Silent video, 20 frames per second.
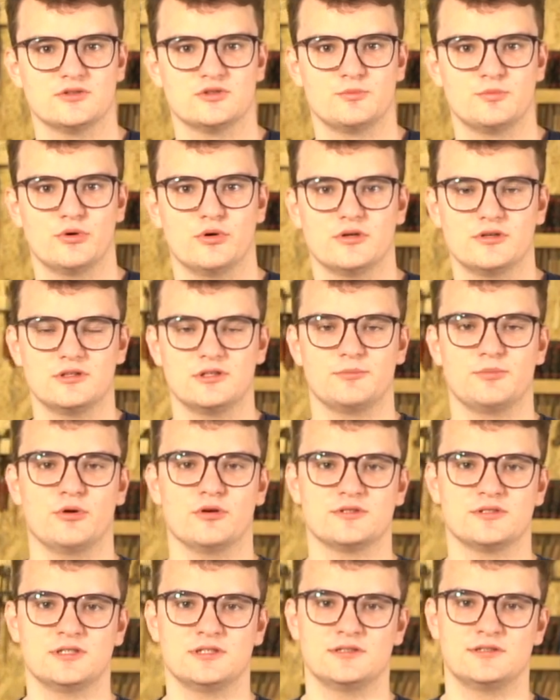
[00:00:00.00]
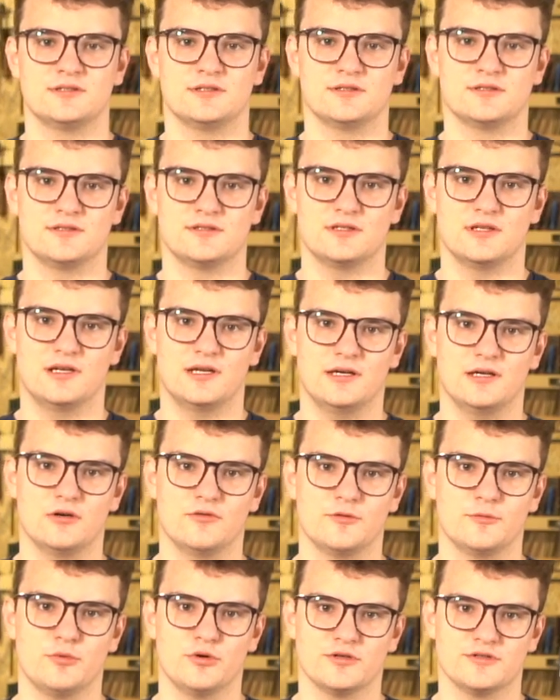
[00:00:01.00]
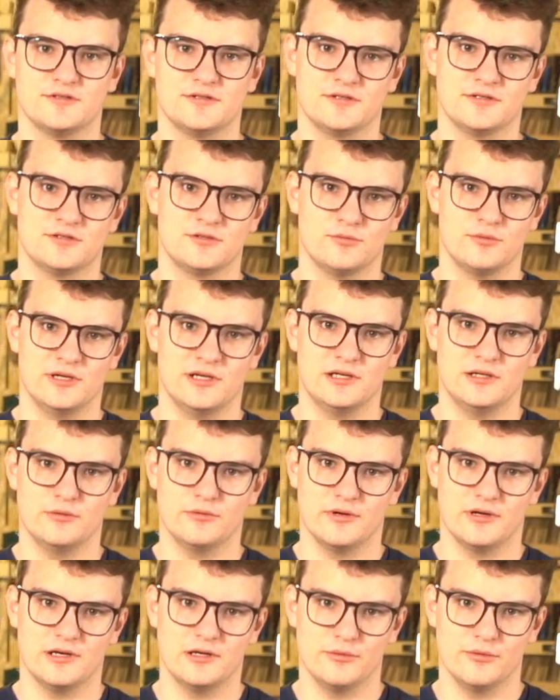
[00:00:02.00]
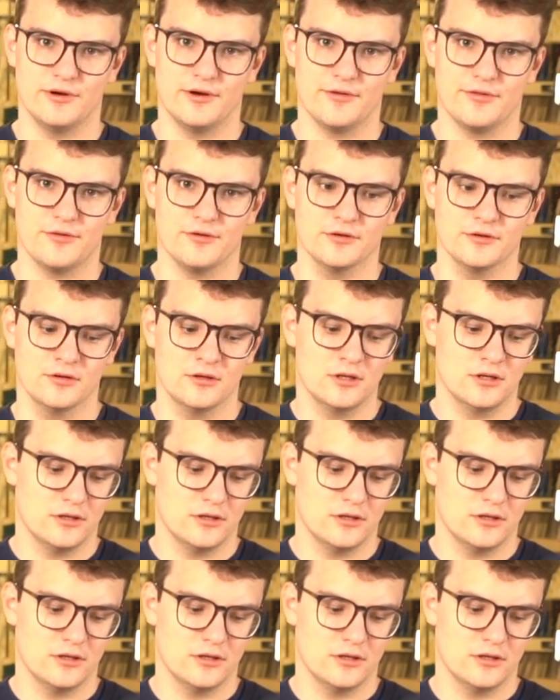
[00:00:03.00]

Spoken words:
to pour it in epoxy since the layer of epoxy is really thin.